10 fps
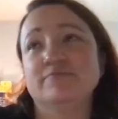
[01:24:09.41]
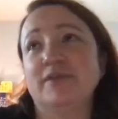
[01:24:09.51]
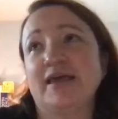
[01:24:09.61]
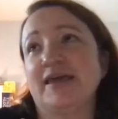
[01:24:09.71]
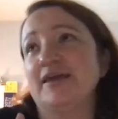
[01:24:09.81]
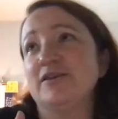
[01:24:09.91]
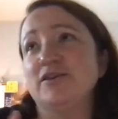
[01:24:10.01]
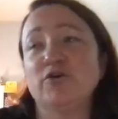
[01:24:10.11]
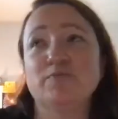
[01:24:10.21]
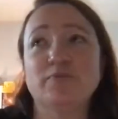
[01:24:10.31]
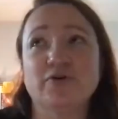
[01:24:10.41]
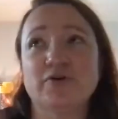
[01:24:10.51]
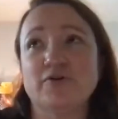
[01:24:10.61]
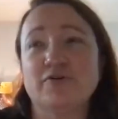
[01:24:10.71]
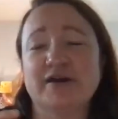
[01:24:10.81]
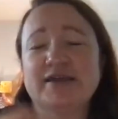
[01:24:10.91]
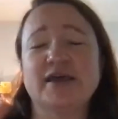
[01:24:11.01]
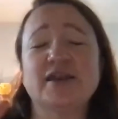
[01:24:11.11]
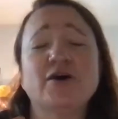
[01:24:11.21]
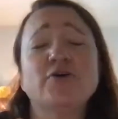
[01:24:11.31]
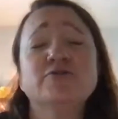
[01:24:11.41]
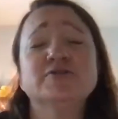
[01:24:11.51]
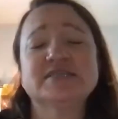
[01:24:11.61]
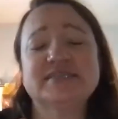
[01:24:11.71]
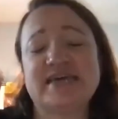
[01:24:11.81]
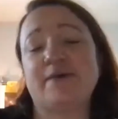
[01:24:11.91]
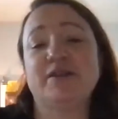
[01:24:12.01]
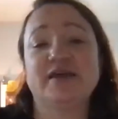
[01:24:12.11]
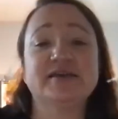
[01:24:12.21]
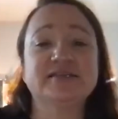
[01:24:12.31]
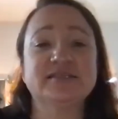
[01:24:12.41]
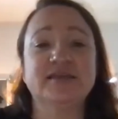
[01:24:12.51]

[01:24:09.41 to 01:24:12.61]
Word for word: like notebook or a, an old tablet